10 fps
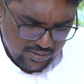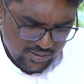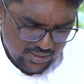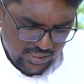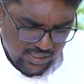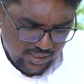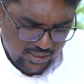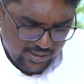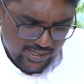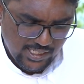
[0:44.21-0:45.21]

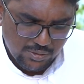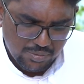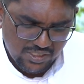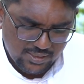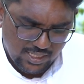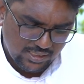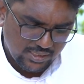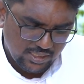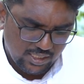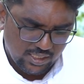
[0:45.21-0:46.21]
near Elsbeth,
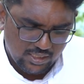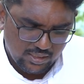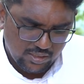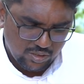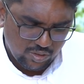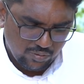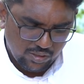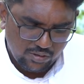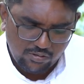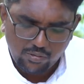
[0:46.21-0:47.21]
Saxony, to
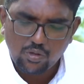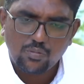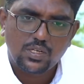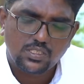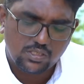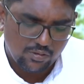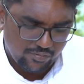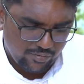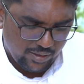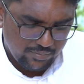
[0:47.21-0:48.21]
one of the noblest
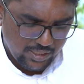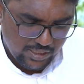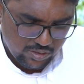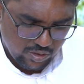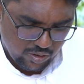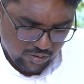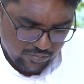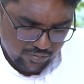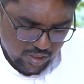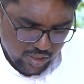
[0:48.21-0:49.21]
families
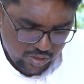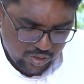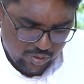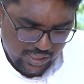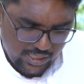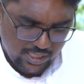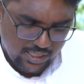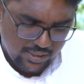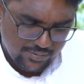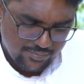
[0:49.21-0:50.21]
of
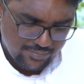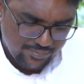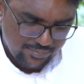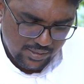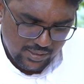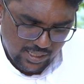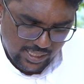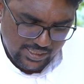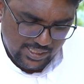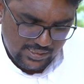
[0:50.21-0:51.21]
Thuringia.
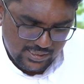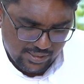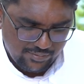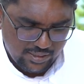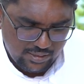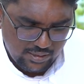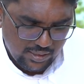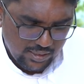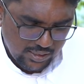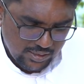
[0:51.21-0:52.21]
At the age 7,
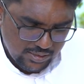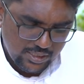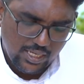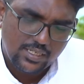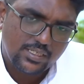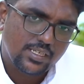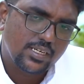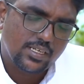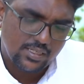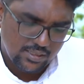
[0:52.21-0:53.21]
she
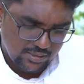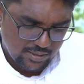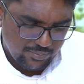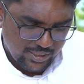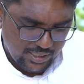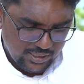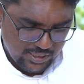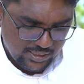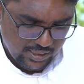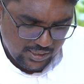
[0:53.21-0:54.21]
entered the
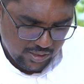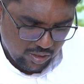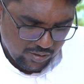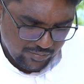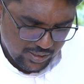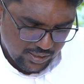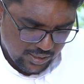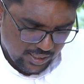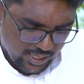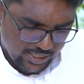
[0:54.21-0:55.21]
Benedictine convent
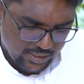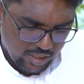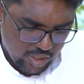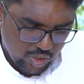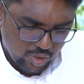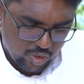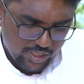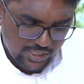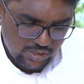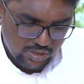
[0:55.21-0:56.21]
at
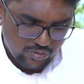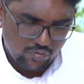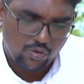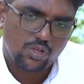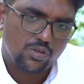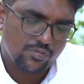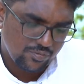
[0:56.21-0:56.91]
Rodensthor,